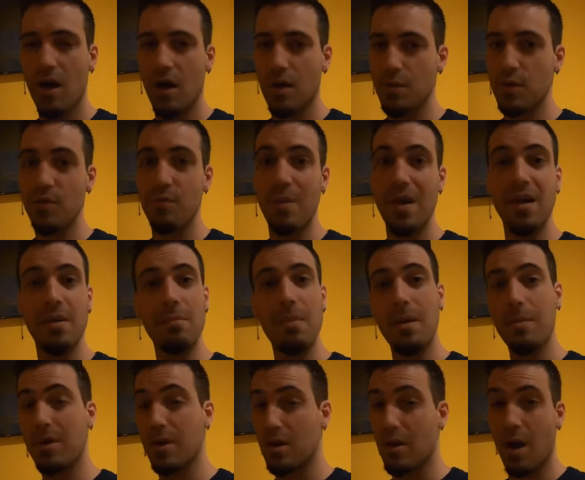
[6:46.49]
You've made
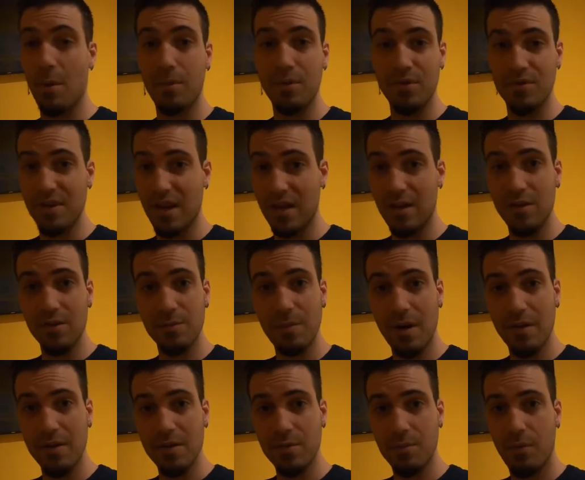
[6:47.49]
maybe a couple sales by
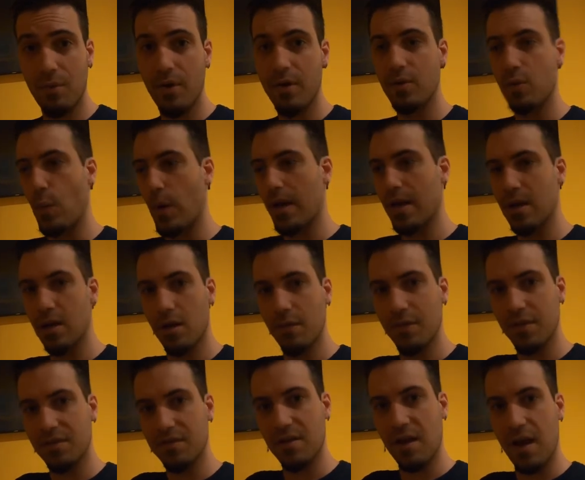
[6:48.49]
this point, waiting on
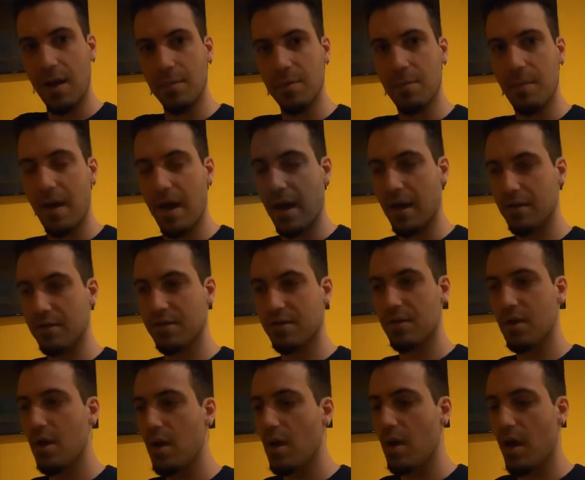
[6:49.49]
this time to pass,
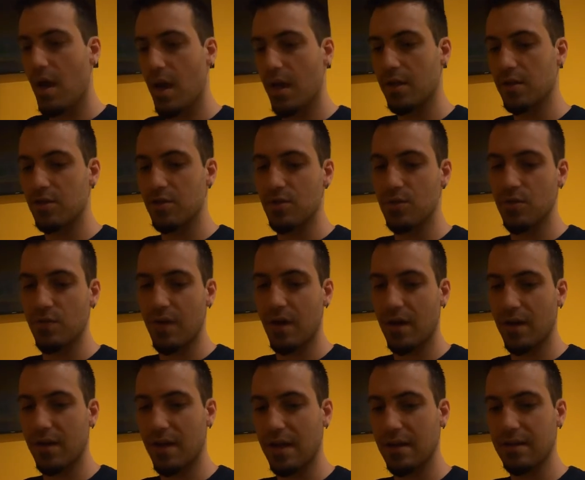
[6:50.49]
and you've
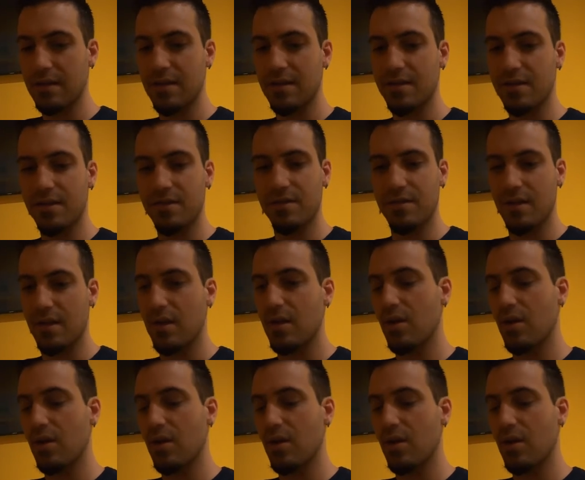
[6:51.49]
got at least,